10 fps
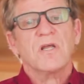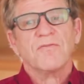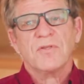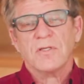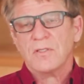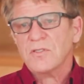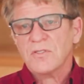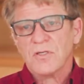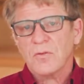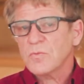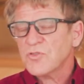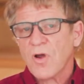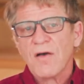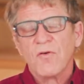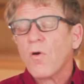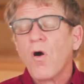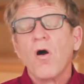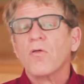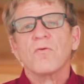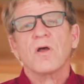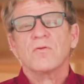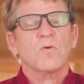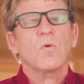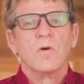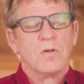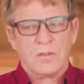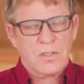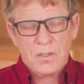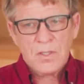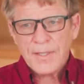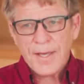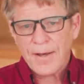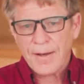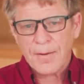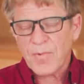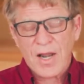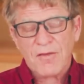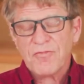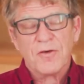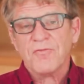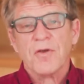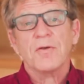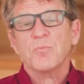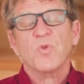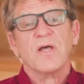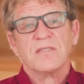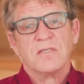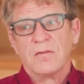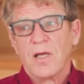enough to travel all around the world. And I feel very blessed and